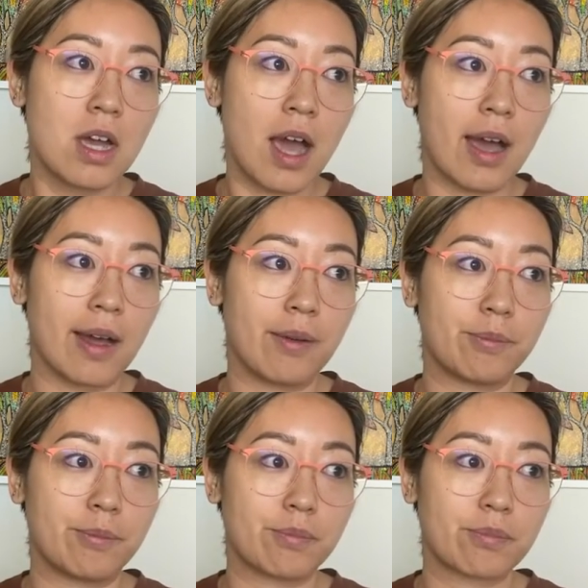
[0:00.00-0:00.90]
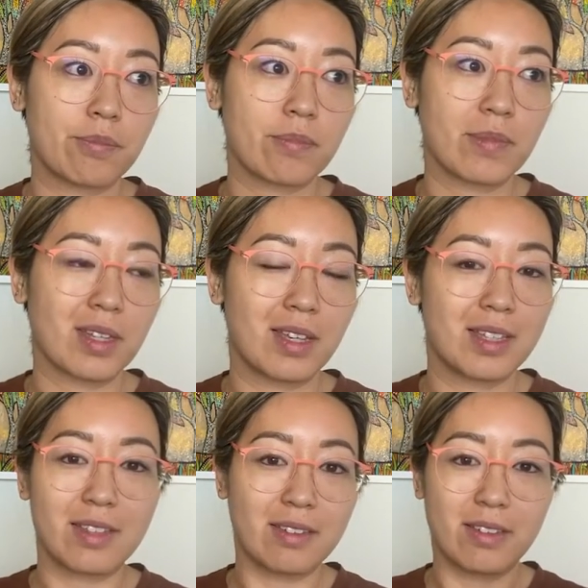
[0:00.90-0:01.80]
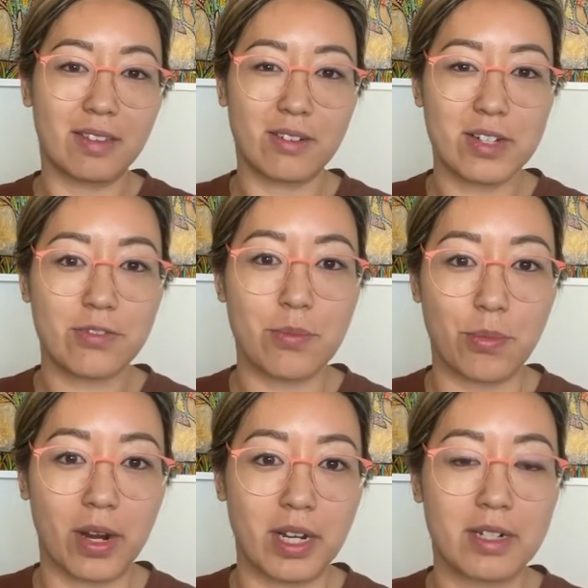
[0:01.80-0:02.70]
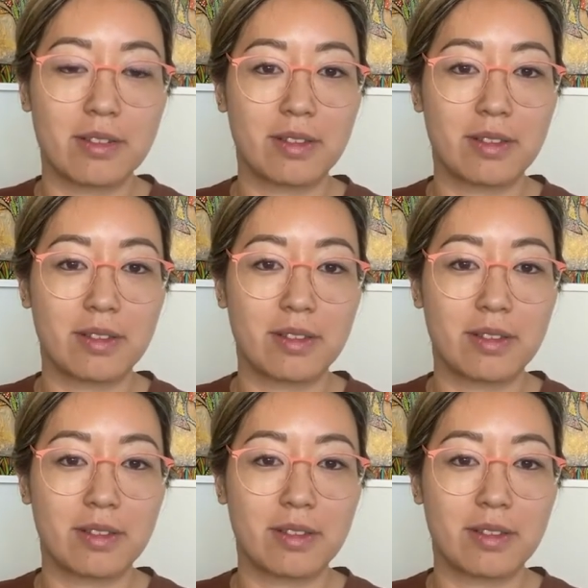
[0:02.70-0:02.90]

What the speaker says: they're a different breed.